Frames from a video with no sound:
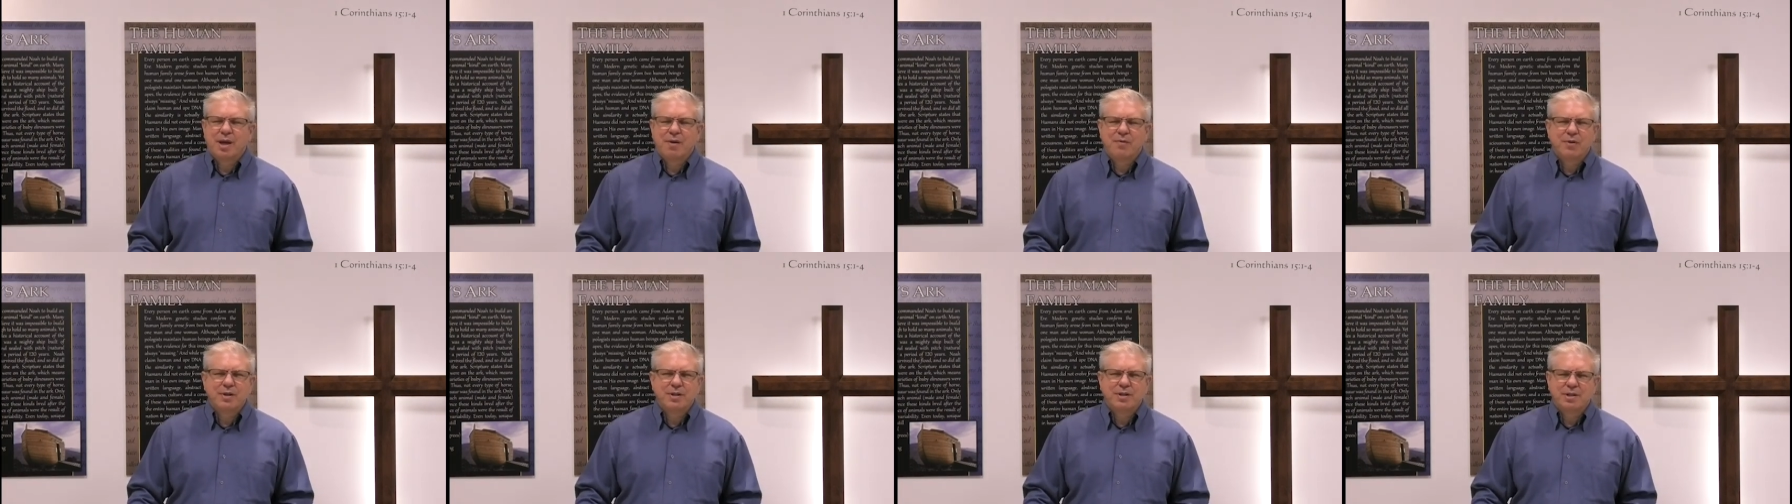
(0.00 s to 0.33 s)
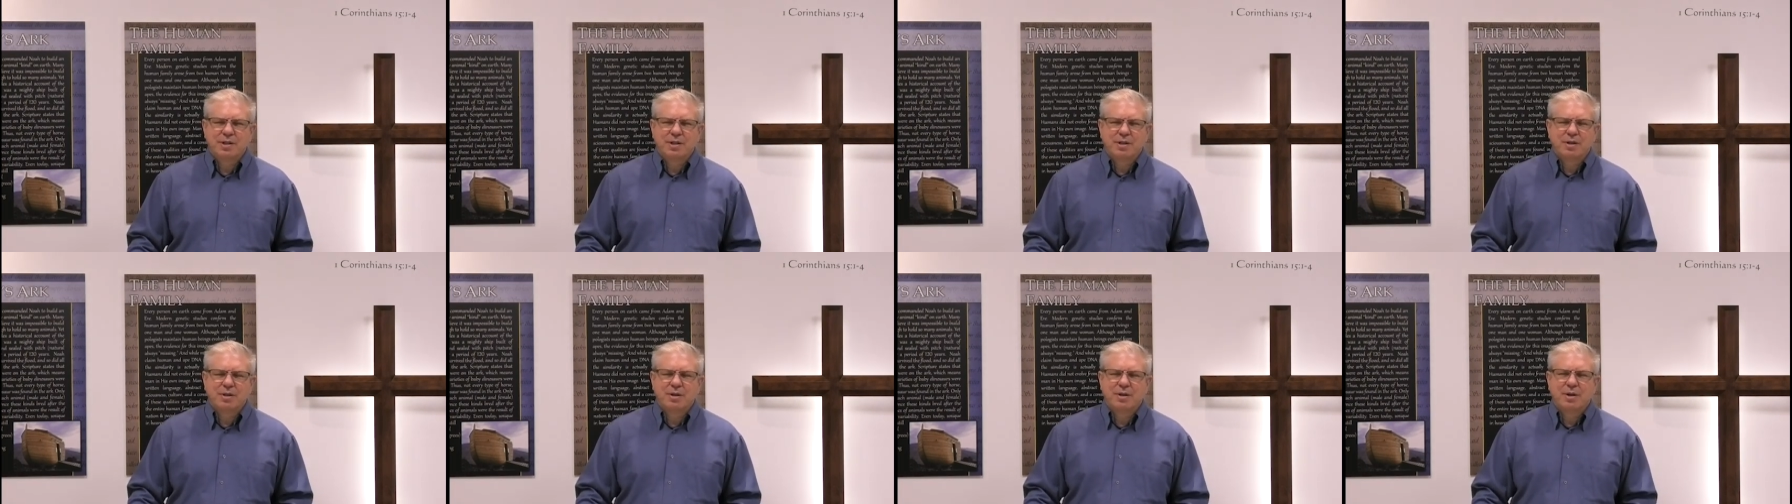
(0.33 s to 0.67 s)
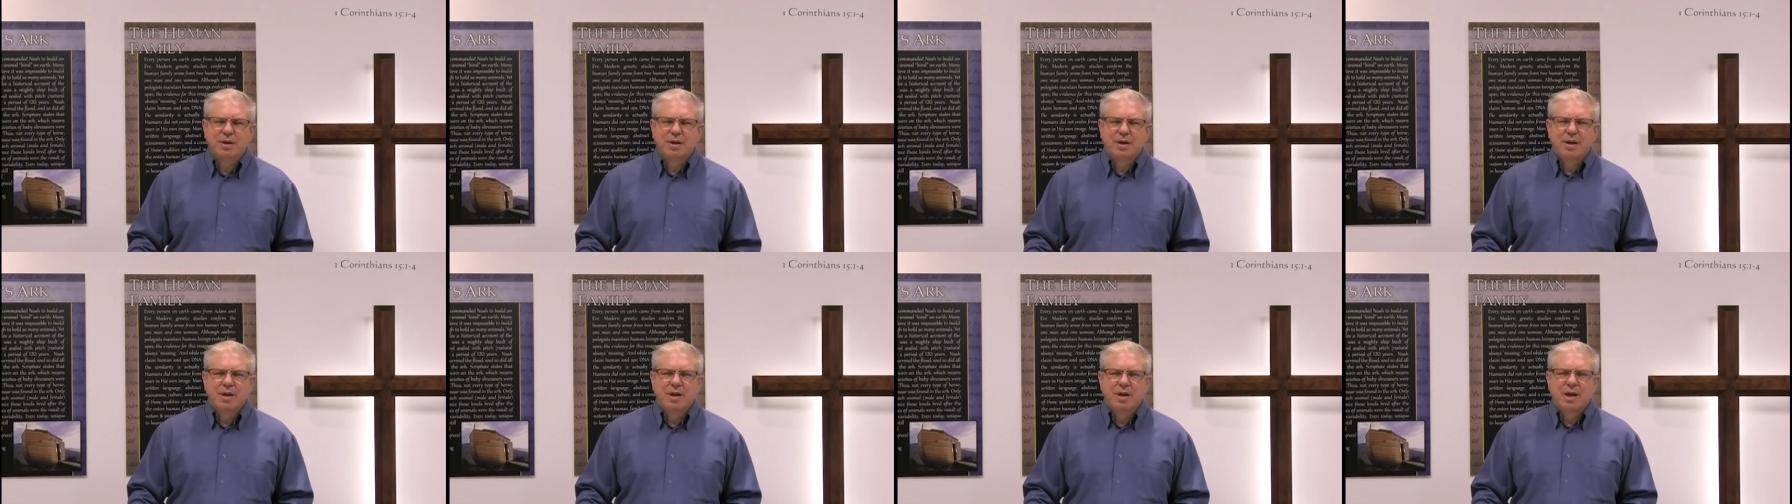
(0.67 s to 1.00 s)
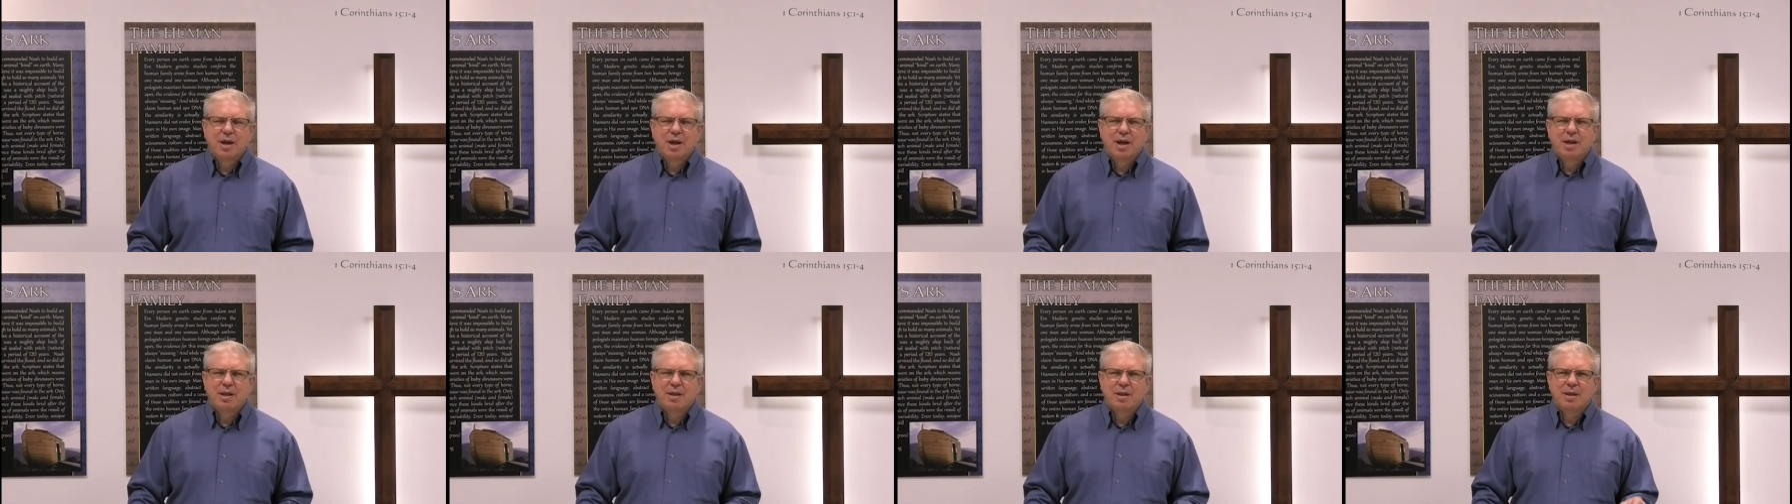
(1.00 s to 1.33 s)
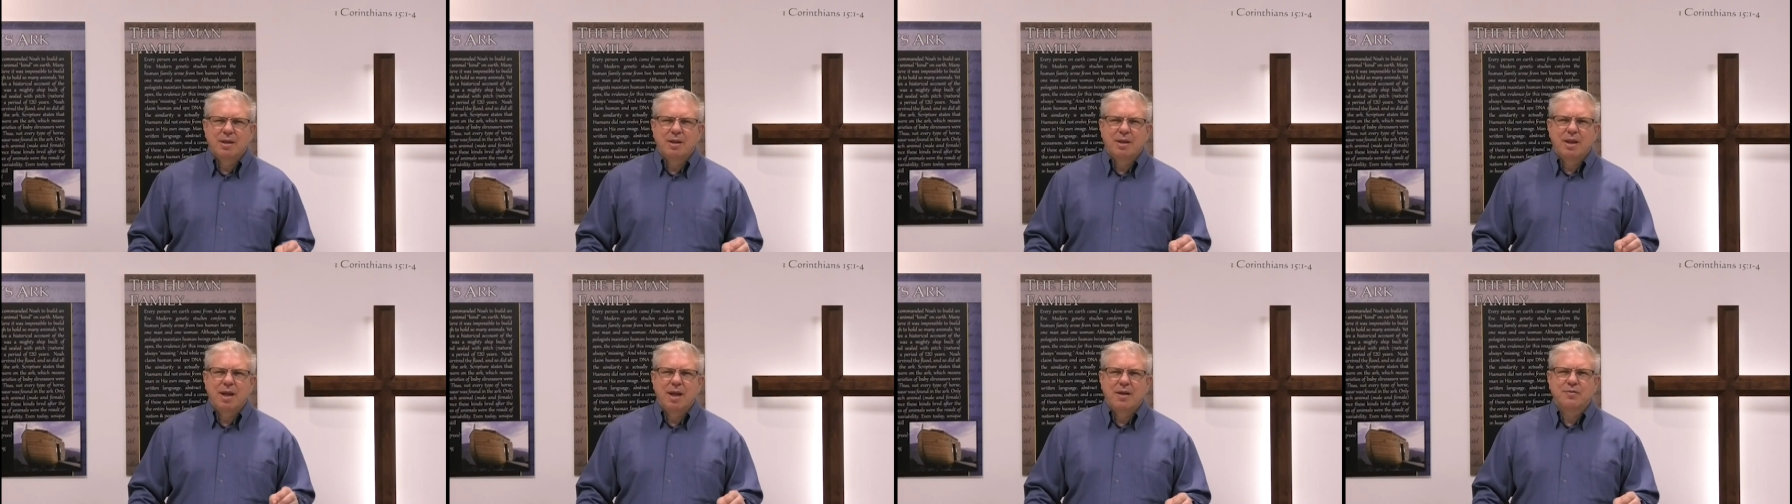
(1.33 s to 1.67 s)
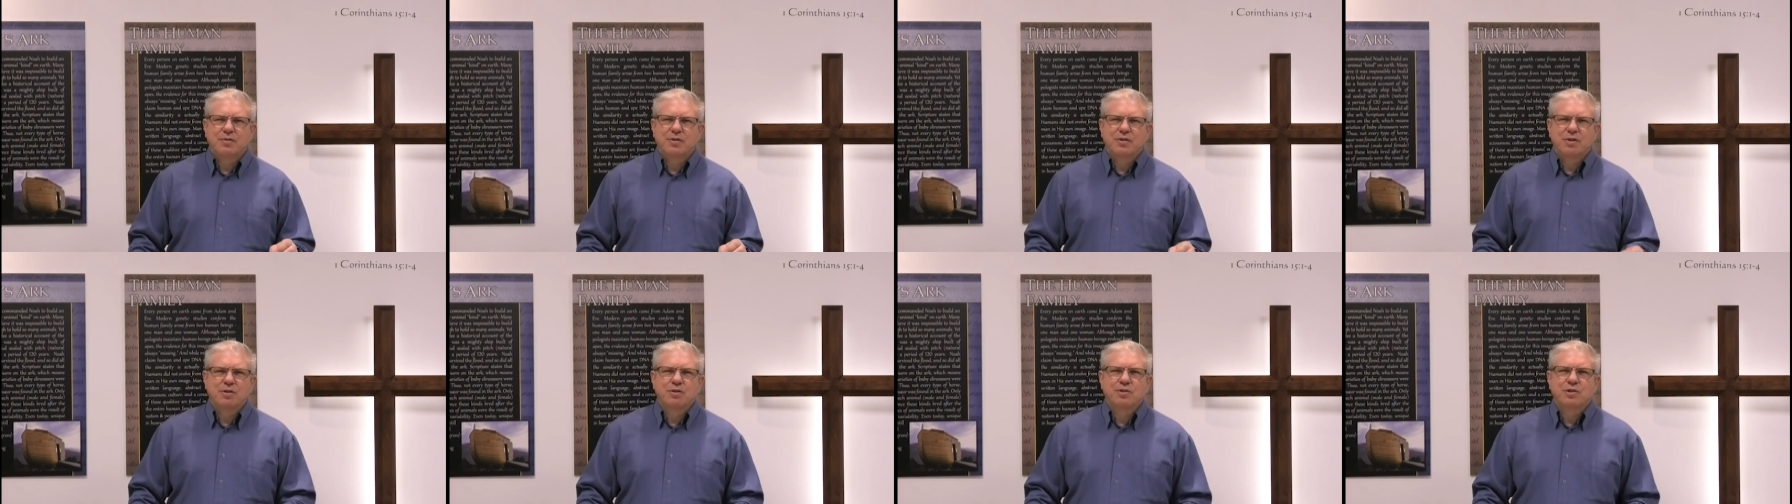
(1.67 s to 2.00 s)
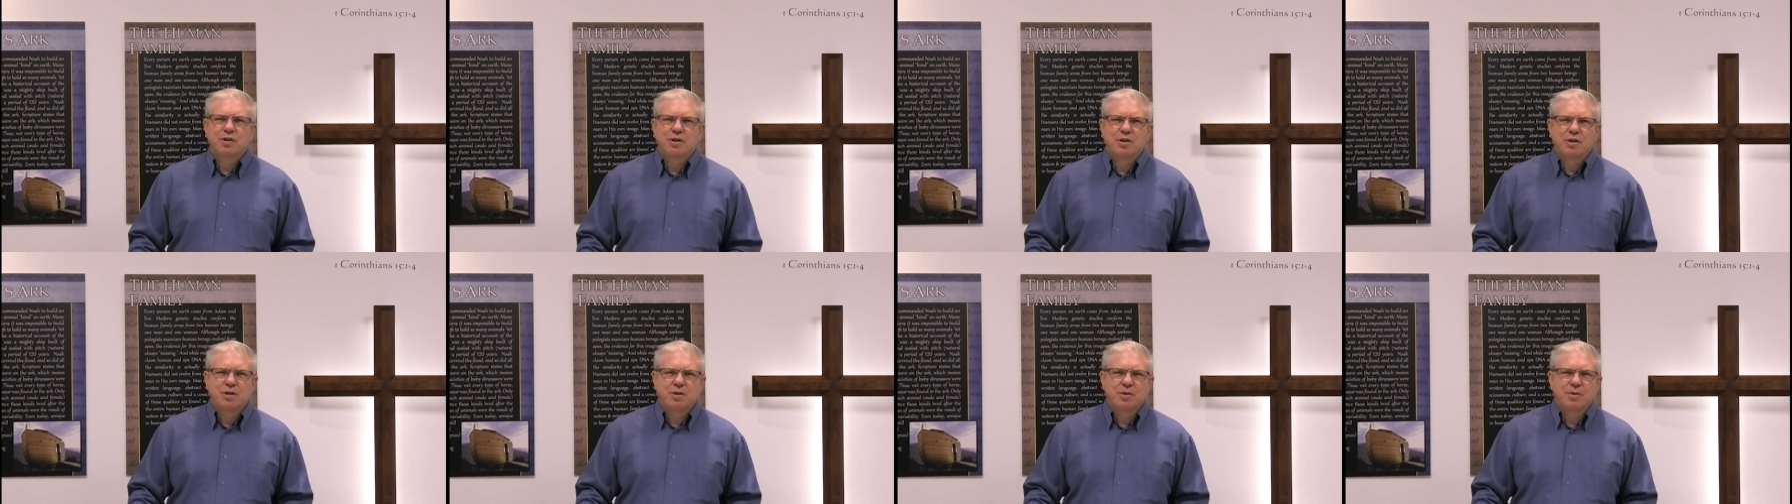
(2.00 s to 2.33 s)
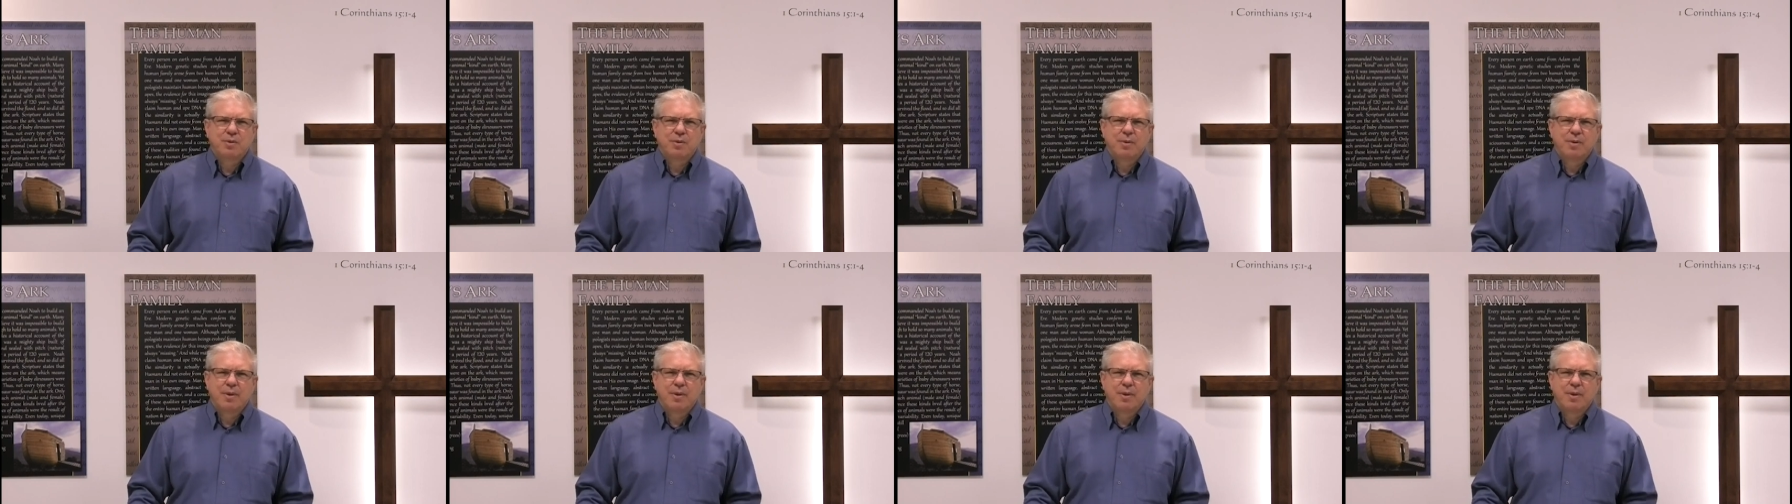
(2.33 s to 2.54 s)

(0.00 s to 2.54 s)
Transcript: every tear and life starts anew.